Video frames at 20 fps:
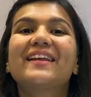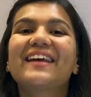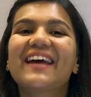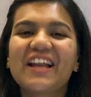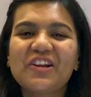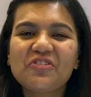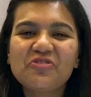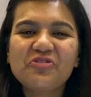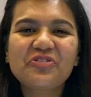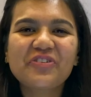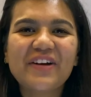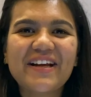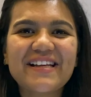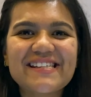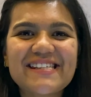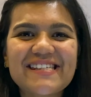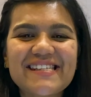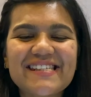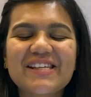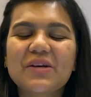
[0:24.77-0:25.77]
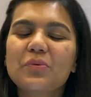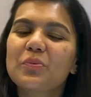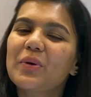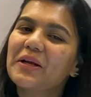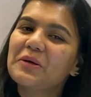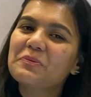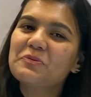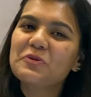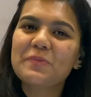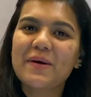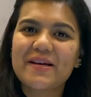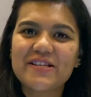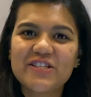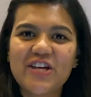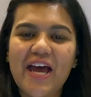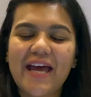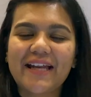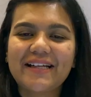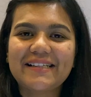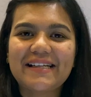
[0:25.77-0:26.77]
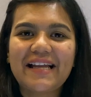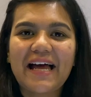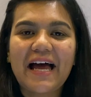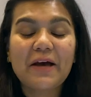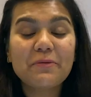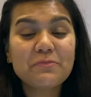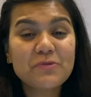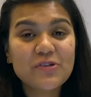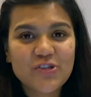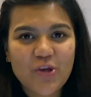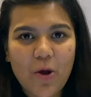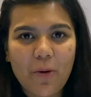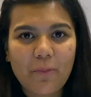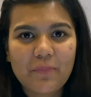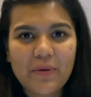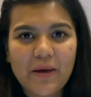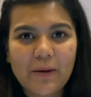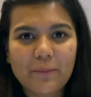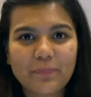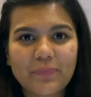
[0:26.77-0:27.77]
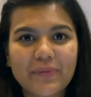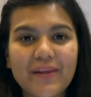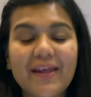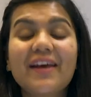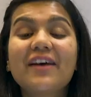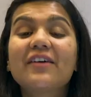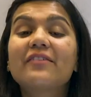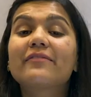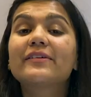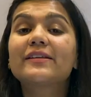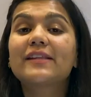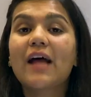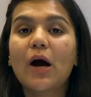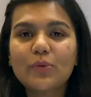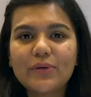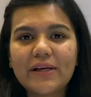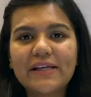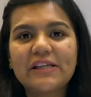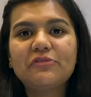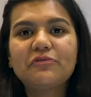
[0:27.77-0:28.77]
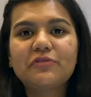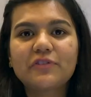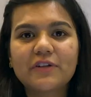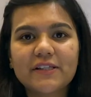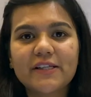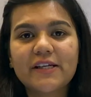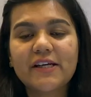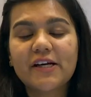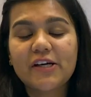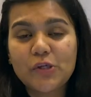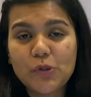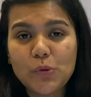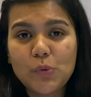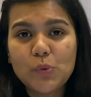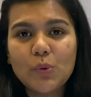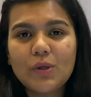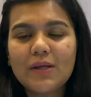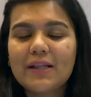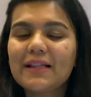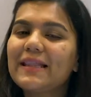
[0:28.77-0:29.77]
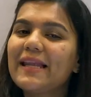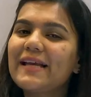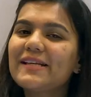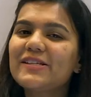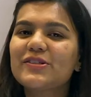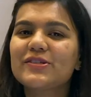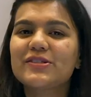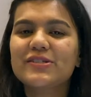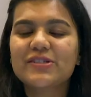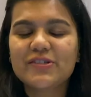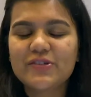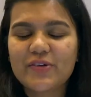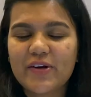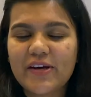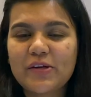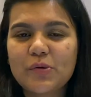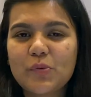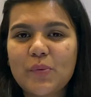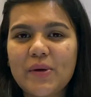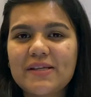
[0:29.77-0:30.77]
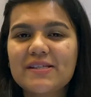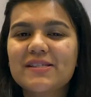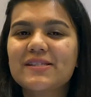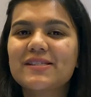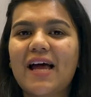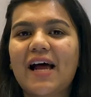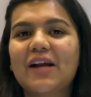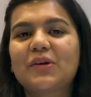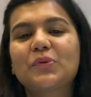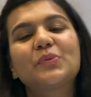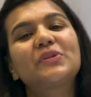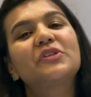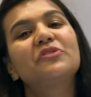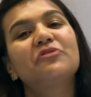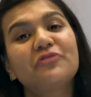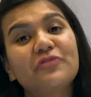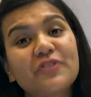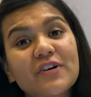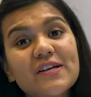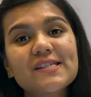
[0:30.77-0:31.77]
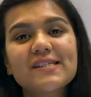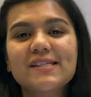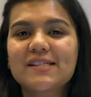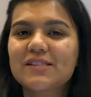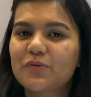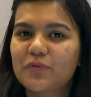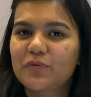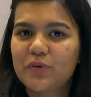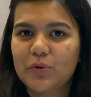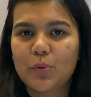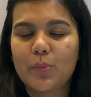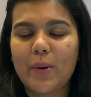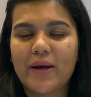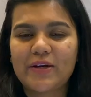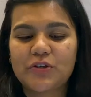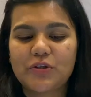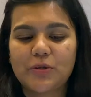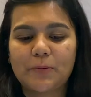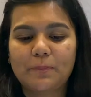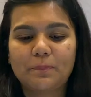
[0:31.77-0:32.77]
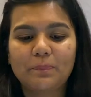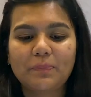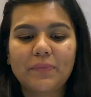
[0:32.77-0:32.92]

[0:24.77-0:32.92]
Hello friends, welcome to my channel. I'm Soumya. Without any further ado, let's just straight away start with the first interview question.